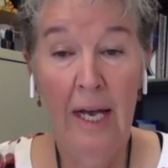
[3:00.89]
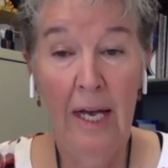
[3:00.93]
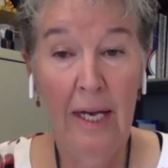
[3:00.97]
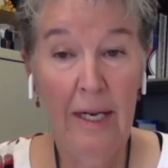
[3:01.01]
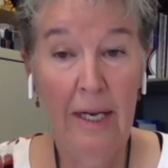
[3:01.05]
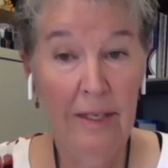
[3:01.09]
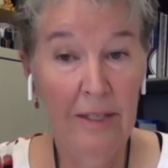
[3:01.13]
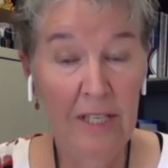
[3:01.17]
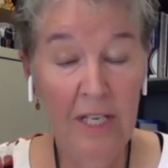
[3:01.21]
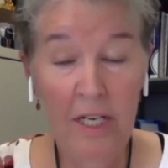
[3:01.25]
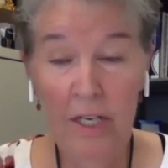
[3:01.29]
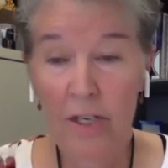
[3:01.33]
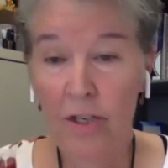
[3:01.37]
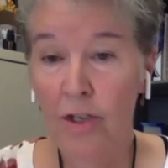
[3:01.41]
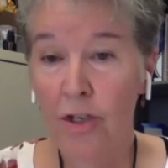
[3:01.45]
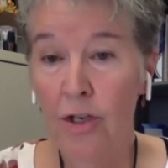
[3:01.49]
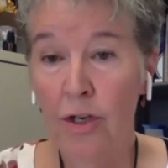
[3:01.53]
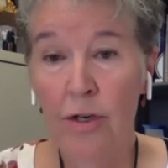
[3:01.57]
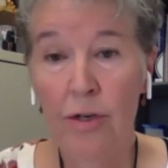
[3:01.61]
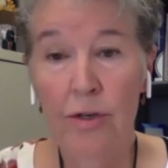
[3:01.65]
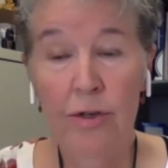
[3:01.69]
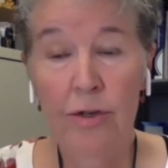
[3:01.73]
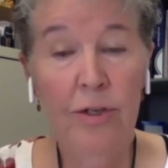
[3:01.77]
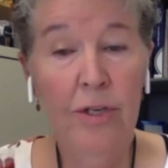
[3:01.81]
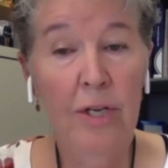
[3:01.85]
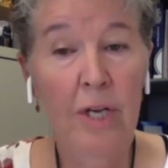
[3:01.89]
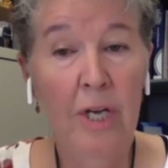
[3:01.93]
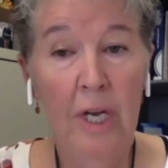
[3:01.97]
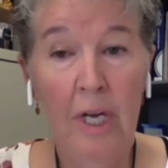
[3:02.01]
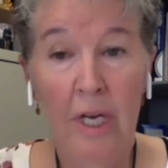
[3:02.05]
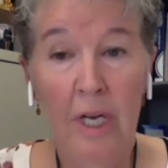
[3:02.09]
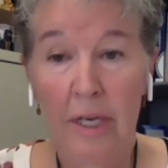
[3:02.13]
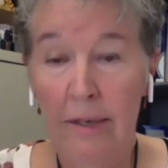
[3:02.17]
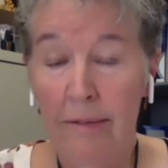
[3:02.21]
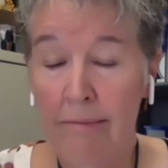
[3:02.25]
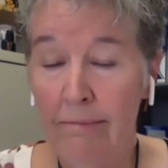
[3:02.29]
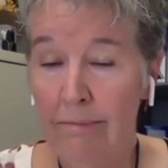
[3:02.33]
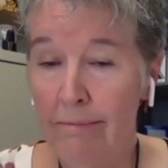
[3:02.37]
teachers,
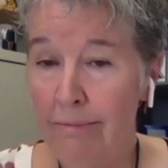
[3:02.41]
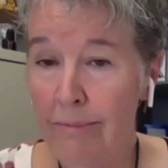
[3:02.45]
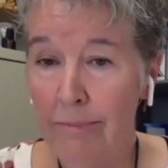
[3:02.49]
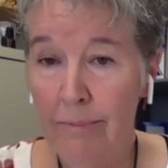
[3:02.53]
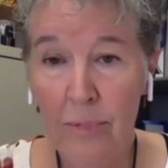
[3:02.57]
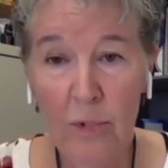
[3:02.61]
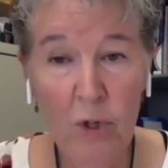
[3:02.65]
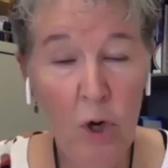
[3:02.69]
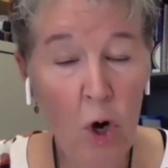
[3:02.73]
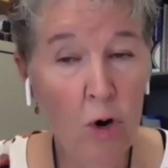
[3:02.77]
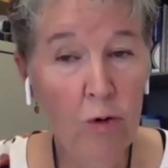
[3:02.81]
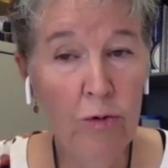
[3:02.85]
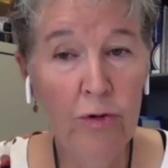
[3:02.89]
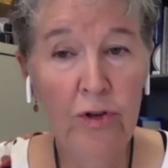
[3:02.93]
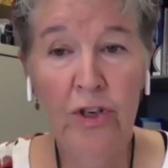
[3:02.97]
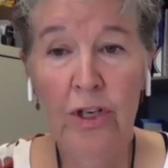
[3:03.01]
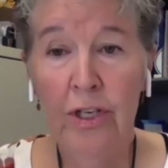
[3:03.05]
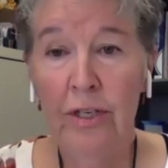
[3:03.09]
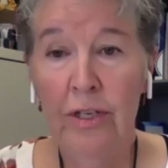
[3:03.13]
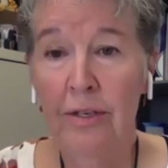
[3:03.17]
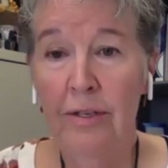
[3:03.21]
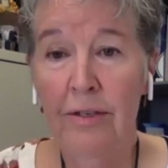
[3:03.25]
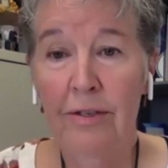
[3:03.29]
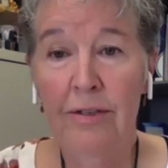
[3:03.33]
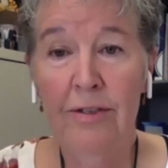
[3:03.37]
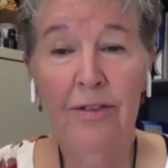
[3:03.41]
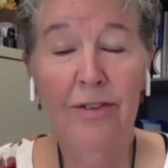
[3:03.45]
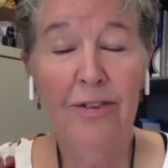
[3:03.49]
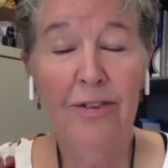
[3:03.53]
coaches,